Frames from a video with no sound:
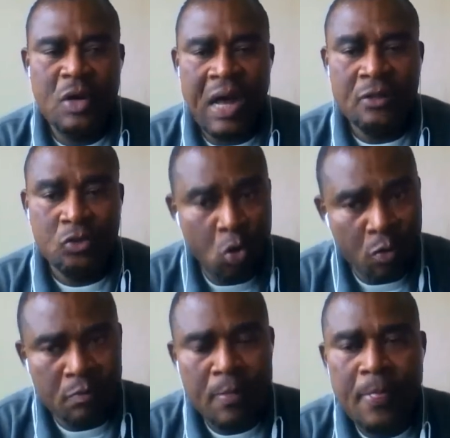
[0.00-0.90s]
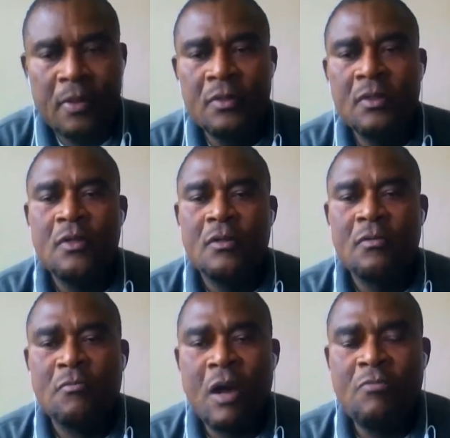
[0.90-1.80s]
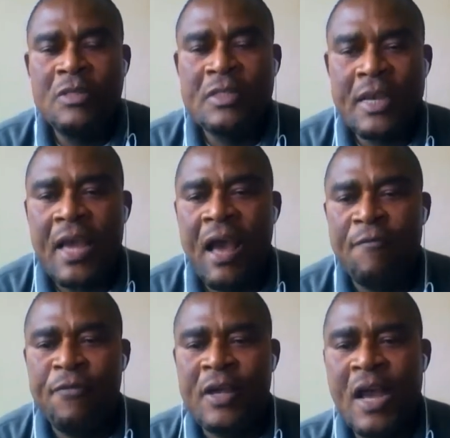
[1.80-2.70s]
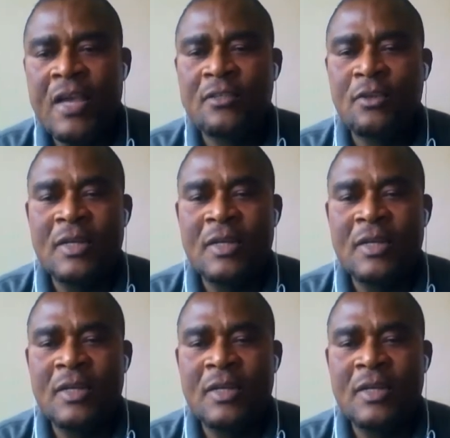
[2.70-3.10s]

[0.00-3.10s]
at home. When we say Africa is